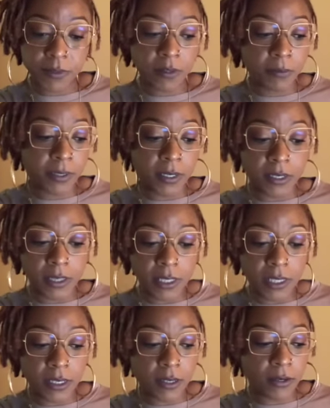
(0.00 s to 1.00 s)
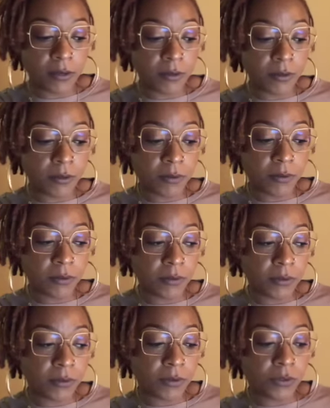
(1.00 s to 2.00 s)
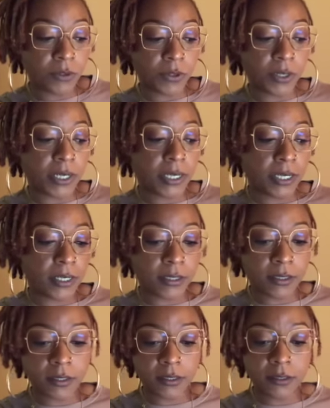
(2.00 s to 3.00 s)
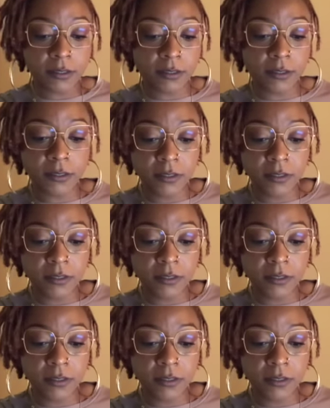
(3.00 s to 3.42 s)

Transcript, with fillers: Could be a Leo or a Cancer.